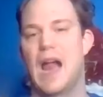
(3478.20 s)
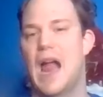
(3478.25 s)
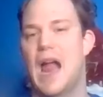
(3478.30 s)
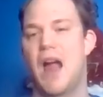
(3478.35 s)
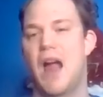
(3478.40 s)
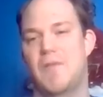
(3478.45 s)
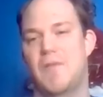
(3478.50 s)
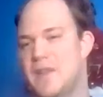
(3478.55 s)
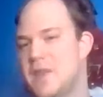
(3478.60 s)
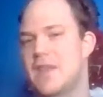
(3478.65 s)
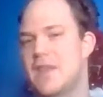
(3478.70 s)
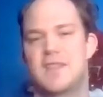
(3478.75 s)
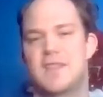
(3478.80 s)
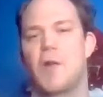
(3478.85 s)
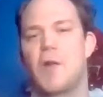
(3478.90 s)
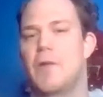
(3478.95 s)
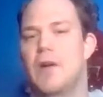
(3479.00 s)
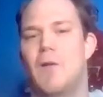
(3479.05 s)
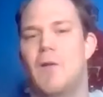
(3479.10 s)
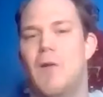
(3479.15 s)
everything that's
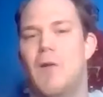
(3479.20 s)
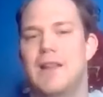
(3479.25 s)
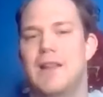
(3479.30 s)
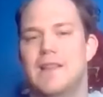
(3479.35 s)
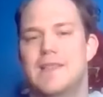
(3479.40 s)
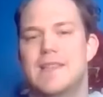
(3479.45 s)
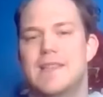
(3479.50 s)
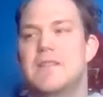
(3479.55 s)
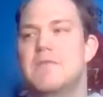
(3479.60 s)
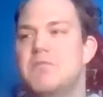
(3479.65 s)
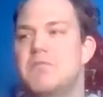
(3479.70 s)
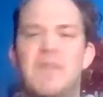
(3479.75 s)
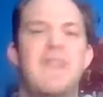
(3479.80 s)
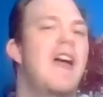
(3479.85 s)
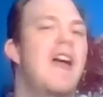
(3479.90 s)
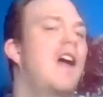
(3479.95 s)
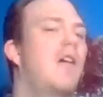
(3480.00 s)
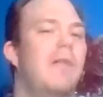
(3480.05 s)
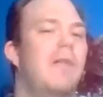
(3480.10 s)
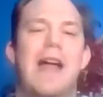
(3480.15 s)
going on and seeing
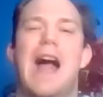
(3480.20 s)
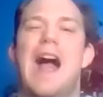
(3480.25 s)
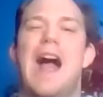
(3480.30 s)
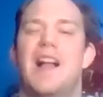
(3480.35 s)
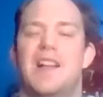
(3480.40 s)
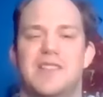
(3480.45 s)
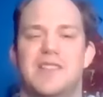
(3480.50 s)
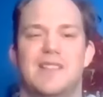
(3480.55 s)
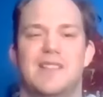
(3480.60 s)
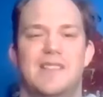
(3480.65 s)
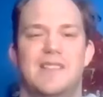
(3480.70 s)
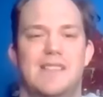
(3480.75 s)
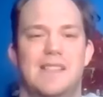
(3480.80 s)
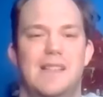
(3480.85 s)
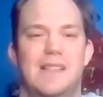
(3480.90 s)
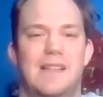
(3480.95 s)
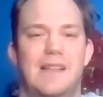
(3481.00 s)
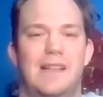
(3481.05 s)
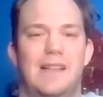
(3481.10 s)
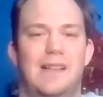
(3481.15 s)
their reactions.
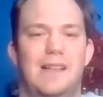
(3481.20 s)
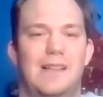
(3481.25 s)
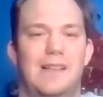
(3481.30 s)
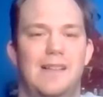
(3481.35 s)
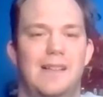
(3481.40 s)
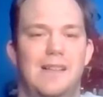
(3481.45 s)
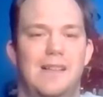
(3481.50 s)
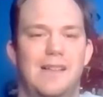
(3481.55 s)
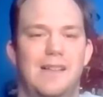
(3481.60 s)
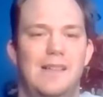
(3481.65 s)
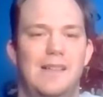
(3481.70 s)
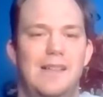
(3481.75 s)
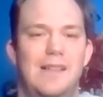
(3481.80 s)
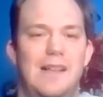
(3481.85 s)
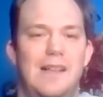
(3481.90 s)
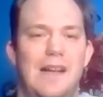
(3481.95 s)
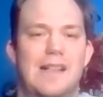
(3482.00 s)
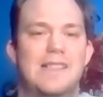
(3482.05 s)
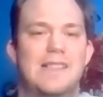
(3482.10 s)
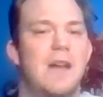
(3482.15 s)

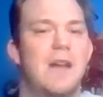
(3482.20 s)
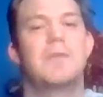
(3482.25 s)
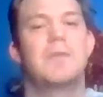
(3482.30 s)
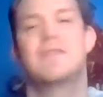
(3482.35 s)
Instead of